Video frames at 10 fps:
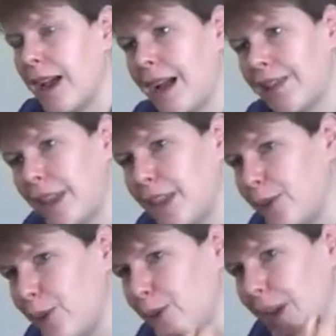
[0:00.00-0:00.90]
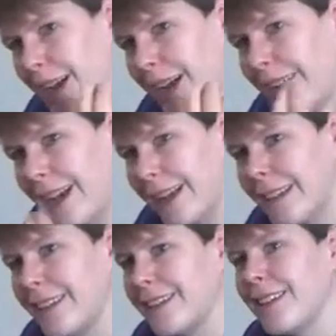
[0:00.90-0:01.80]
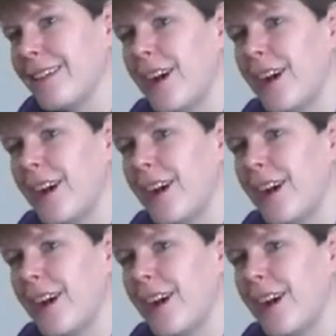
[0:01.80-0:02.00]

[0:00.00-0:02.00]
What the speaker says: And then if you add in